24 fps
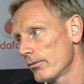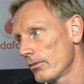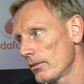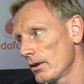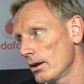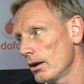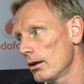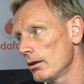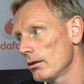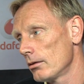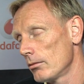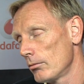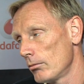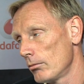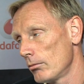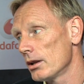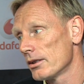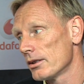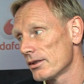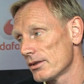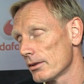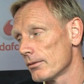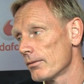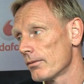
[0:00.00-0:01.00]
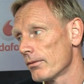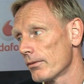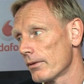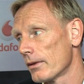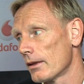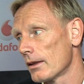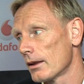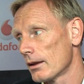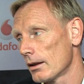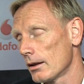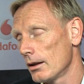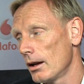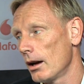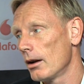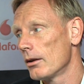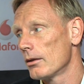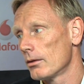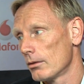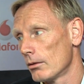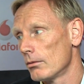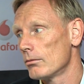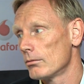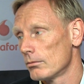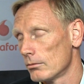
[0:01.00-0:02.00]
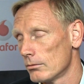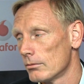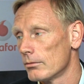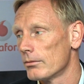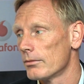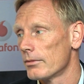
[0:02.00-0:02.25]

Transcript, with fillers: Yeah, One millions. million. Yeah. Holy